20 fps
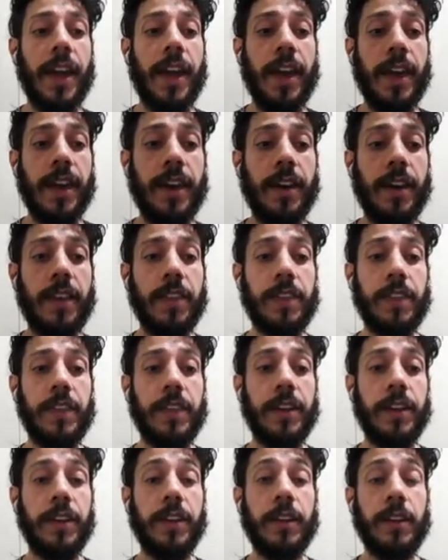and
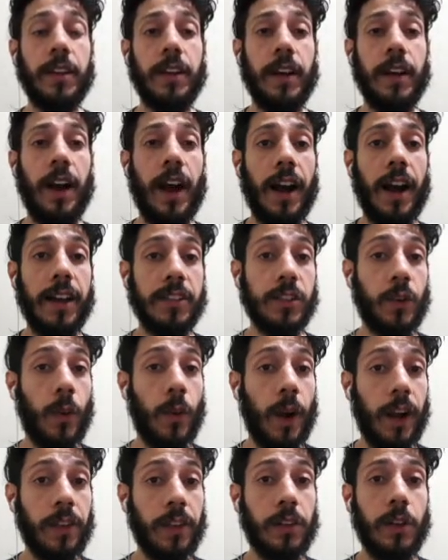the R
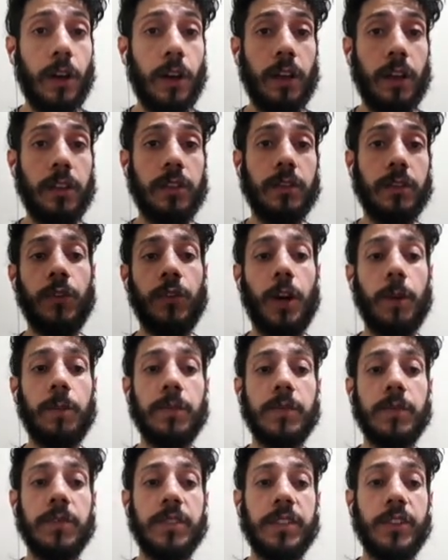squared gone from